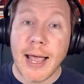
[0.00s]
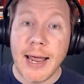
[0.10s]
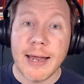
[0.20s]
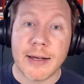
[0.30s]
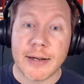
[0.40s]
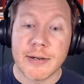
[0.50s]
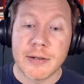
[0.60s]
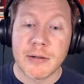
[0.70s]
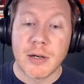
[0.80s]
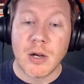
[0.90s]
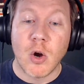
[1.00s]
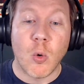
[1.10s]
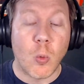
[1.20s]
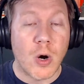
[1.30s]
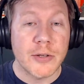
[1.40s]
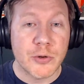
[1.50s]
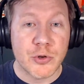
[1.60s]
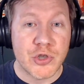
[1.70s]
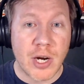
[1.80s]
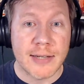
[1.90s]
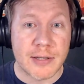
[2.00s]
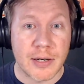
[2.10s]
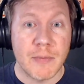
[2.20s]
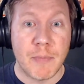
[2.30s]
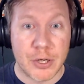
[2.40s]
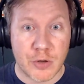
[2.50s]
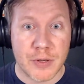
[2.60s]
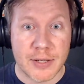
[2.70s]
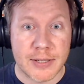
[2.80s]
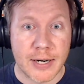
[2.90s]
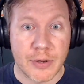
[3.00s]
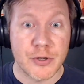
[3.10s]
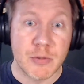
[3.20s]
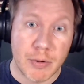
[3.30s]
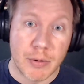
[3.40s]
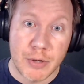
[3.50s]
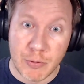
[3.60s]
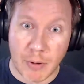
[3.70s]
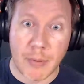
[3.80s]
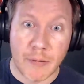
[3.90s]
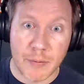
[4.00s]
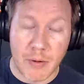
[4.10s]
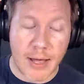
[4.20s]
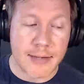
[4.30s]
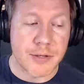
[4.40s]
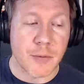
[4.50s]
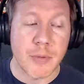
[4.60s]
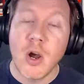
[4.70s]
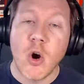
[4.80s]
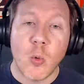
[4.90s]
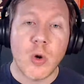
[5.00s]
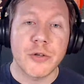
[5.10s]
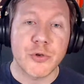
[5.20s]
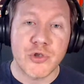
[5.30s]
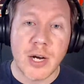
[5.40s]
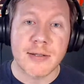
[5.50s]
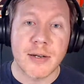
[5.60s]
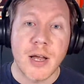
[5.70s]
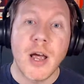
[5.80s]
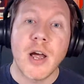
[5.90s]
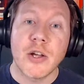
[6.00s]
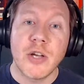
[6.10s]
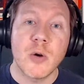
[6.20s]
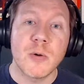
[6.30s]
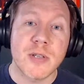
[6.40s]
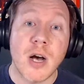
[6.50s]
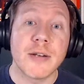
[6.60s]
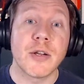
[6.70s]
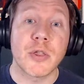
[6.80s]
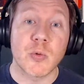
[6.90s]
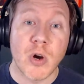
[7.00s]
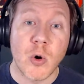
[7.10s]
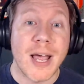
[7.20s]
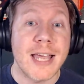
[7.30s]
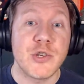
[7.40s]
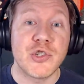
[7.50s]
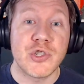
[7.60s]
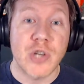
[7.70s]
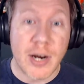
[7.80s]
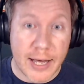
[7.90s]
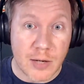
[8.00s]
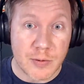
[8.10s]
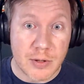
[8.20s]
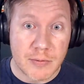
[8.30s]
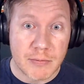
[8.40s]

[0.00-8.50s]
And Walter Johnson, pitcher for the Senators, you remember him from the last segment, Walter Johnson goes on to throw a shutout.